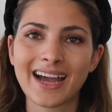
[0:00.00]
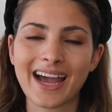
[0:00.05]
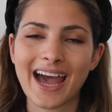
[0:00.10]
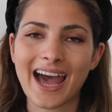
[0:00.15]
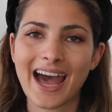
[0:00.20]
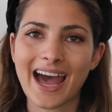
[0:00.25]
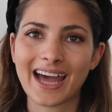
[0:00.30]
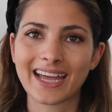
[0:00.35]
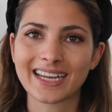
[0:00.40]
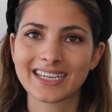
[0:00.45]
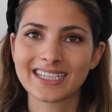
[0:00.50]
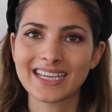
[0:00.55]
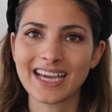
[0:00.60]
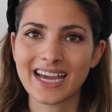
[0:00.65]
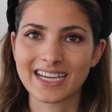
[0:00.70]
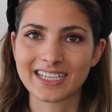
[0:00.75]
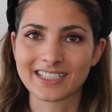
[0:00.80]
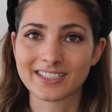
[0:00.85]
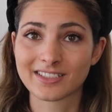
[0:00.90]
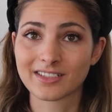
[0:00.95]
And
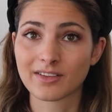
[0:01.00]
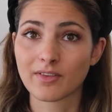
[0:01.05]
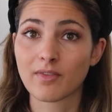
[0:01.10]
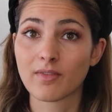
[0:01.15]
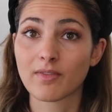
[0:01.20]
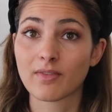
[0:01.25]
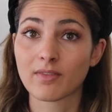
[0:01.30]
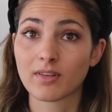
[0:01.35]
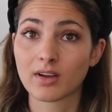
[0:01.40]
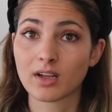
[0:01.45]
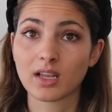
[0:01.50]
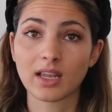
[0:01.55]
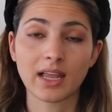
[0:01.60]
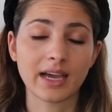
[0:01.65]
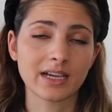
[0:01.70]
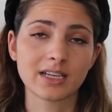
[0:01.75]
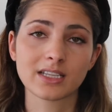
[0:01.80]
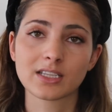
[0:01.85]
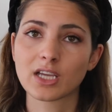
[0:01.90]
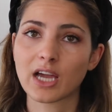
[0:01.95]
yeah, it's
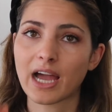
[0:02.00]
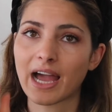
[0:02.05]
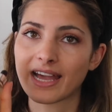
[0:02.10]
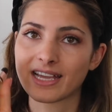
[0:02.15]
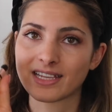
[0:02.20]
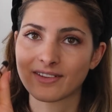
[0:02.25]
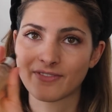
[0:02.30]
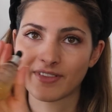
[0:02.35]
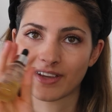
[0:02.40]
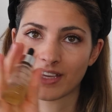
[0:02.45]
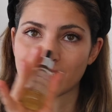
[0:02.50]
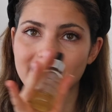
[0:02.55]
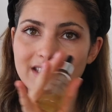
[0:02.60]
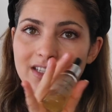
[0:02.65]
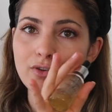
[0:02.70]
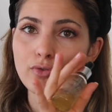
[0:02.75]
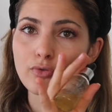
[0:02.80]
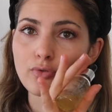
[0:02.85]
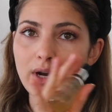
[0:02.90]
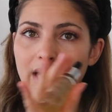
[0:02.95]
like, I think it's
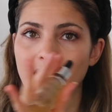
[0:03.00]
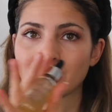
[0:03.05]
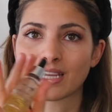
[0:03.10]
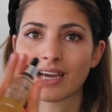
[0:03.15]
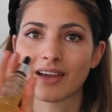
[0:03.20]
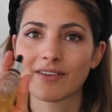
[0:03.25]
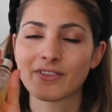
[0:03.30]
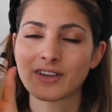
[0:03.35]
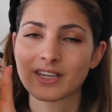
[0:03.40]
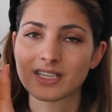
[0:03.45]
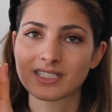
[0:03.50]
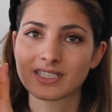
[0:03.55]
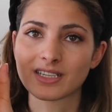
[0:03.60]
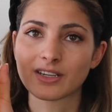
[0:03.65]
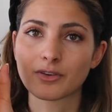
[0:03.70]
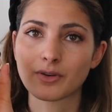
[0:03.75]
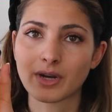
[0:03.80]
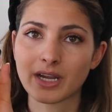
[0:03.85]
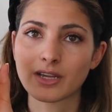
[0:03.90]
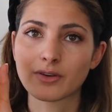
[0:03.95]
great. I think it's a
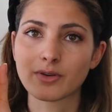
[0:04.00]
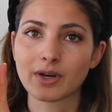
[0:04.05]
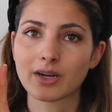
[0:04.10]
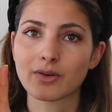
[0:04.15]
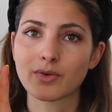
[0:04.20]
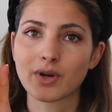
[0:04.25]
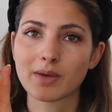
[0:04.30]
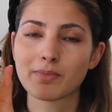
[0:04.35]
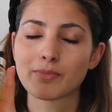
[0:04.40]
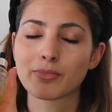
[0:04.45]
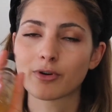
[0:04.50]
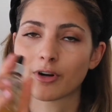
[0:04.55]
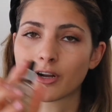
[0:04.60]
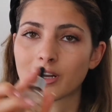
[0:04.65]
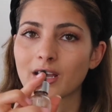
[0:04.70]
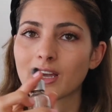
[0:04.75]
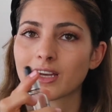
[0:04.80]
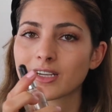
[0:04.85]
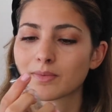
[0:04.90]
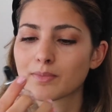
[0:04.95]
great
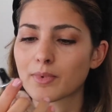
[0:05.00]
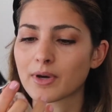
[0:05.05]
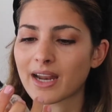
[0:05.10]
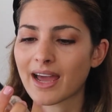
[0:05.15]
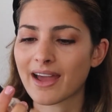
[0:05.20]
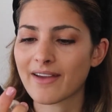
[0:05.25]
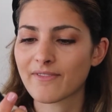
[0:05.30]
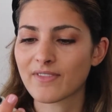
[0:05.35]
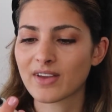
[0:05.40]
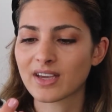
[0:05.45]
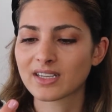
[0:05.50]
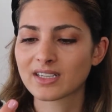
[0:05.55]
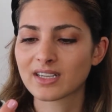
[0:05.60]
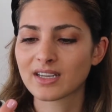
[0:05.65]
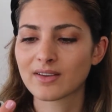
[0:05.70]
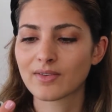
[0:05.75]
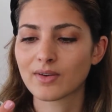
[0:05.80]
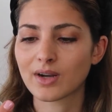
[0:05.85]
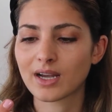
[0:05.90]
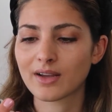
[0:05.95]
product. But I think
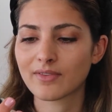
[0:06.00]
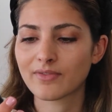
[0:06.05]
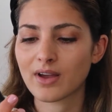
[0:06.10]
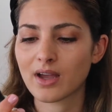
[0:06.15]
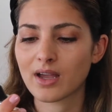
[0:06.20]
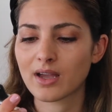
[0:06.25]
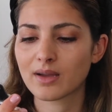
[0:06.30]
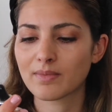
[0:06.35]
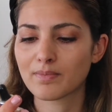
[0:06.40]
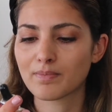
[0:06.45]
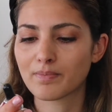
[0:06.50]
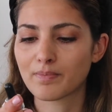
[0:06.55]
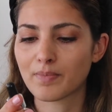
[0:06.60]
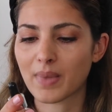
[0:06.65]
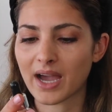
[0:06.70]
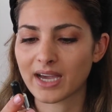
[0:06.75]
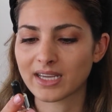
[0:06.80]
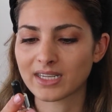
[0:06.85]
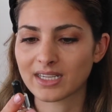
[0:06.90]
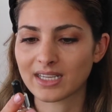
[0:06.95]
if I
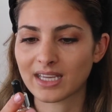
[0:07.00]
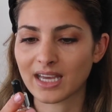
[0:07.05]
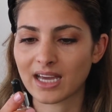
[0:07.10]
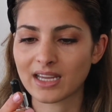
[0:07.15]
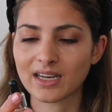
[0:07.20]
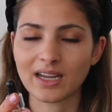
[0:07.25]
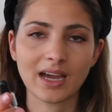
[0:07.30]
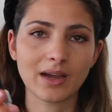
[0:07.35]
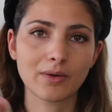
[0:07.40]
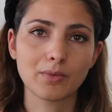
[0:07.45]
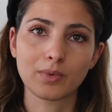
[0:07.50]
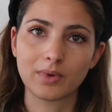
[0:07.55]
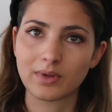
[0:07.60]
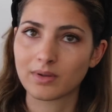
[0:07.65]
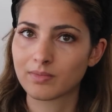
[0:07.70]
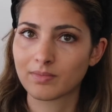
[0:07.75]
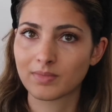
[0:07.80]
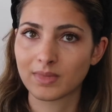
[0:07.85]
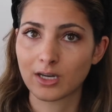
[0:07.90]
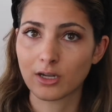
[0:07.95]
buy it again, I
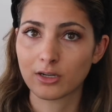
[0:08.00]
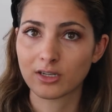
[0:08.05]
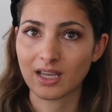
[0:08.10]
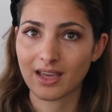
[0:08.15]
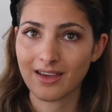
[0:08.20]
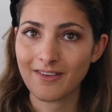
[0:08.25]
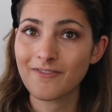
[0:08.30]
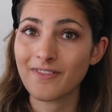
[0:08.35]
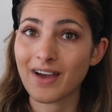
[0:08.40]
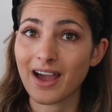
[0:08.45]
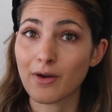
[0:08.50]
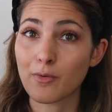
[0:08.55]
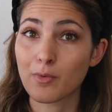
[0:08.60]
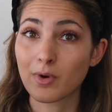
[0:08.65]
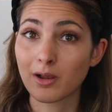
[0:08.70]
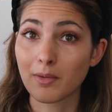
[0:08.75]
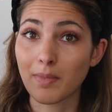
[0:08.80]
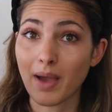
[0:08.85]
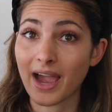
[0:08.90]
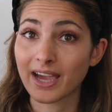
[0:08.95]
mean, not if, I
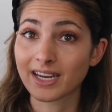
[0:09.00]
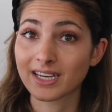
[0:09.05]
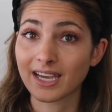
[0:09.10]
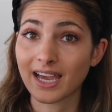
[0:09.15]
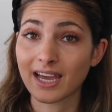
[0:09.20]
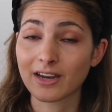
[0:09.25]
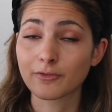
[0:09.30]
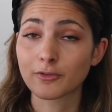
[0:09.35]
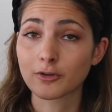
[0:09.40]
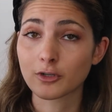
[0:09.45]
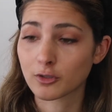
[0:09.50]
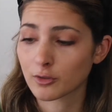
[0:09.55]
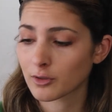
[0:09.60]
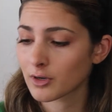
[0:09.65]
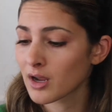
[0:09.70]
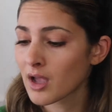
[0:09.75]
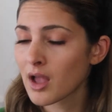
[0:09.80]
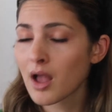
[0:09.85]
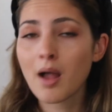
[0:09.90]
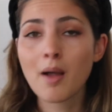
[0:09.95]
will buy it again for sure,
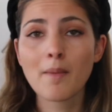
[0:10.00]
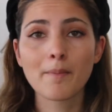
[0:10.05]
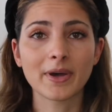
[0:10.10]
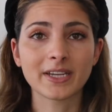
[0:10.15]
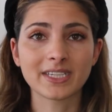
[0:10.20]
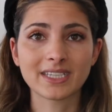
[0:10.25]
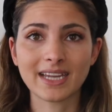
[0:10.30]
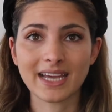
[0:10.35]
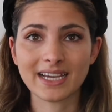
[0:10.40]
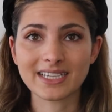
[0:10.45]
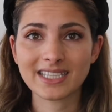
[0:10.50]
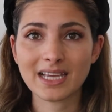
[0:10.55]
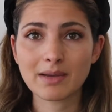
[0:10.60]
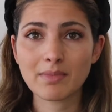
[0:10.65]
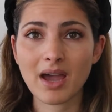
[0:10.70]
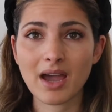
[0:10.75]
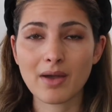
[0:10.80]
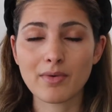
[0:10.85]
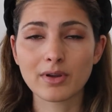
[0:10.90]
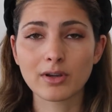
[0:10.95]
but the next time
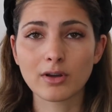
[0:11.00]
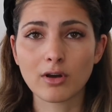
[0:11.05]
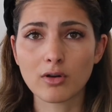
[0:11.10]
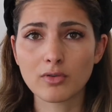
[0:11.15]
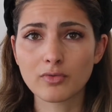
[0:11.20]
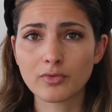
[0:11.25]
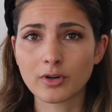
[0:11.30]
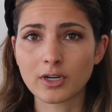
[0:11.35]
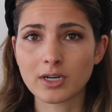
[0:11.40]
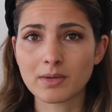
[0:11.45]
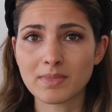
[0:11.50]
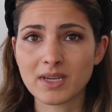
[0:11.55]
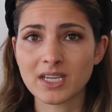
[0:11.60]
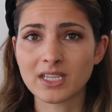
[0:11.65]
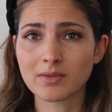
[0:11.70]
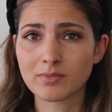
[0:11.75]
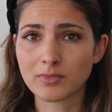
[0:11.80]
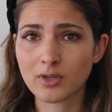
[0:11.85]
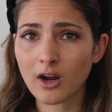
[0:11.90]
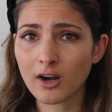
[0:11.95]
I will go for the
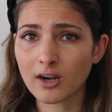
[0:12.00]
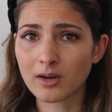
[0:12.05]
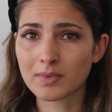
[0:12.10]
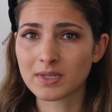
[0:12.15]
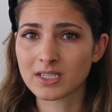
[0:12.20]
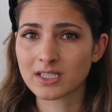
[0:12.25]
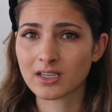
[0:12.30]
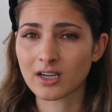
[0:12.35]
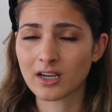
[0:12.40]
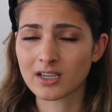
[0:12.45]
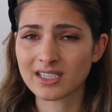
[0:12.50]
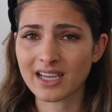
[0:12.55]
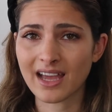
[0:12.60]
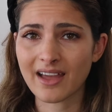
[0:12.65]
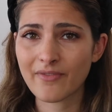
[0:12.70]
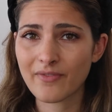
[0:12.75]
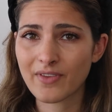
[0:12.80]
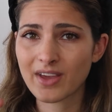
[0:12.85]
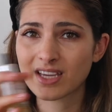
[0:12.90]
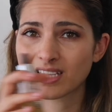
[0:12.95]
medium dark, because I
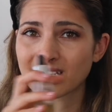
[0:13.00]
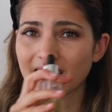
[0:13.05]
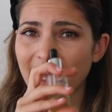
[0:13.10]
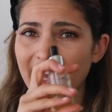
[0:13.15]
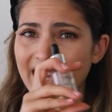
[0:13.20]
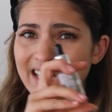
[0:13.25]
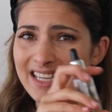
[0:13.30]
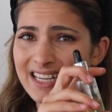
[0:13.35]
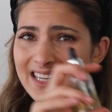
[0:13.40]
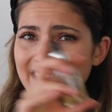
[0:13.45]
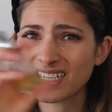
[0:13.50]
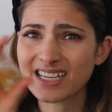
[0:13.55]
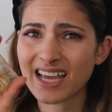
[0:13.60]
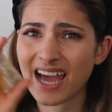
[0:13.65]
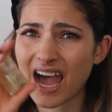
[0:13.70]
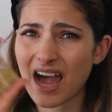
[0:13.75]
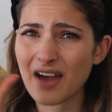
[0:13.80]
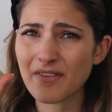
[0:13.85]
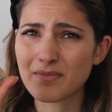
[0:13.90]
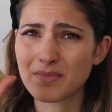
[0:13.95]
think they didn't
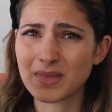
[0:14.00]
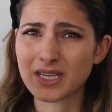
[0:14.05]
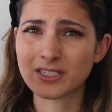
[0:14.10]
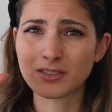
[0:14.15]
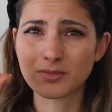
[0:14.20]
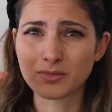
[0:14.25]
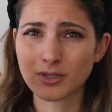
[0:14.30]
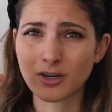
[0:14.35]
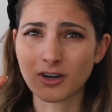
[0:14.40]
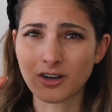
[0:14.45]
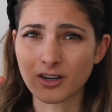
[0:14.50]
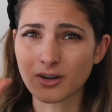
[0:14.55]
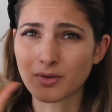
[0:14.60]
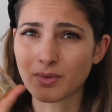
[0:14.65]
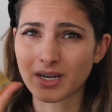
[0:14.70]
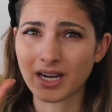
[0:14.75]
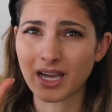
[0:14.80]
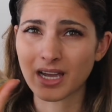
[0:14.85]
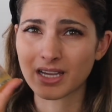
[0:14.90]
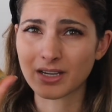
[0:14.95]
have medium dark
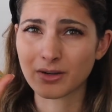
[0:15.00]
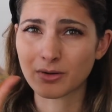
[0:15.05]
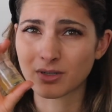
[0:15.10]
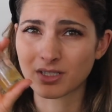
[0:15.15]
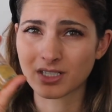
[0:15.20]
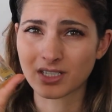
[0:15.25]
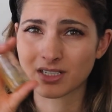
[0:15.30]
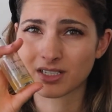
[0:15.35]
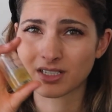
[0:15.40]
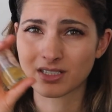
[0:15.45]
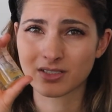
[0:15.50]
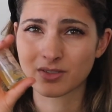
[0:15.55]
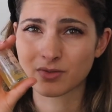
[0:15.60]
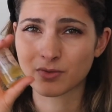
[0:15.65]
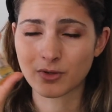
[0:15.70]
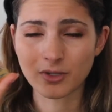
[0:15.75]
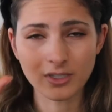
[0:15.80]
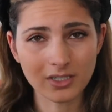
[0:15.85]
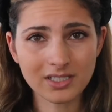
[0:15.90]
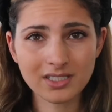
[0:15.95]
when I ordered this
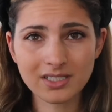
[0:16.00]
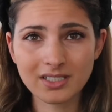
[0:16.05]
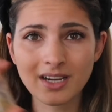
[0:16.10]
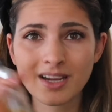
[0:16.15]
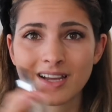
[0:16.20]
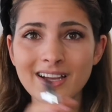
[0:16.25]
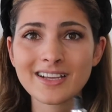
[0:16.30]
first.